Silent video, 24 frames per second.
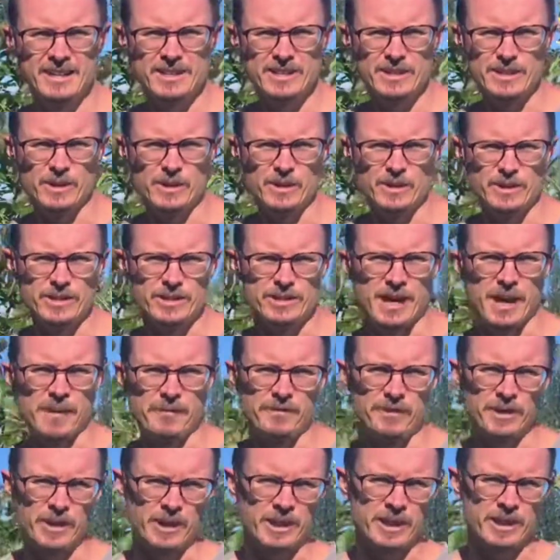to stop
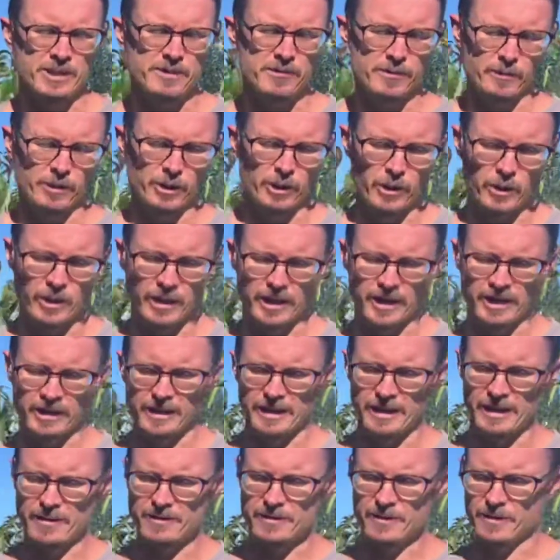fungus from growing on
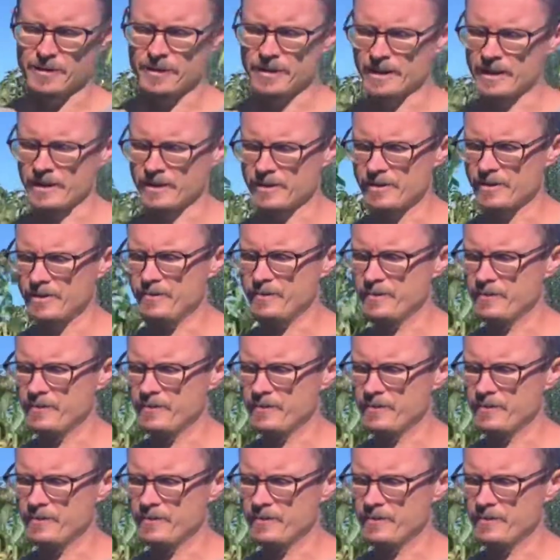leaves and things.